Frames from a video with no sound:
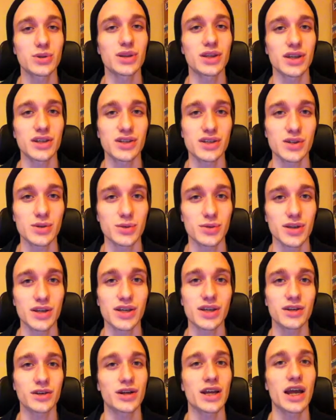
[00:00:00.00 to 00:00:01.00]
things through
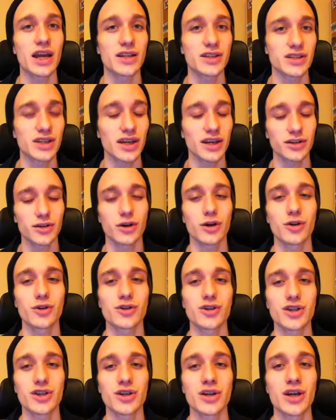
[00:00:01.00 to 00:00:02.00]
the internet and
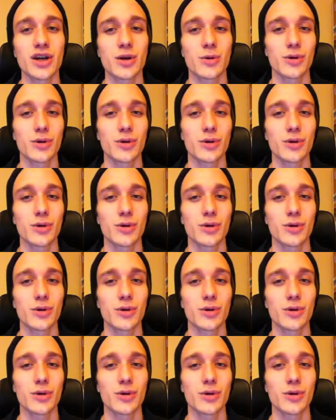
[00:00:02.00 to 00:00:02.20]
technology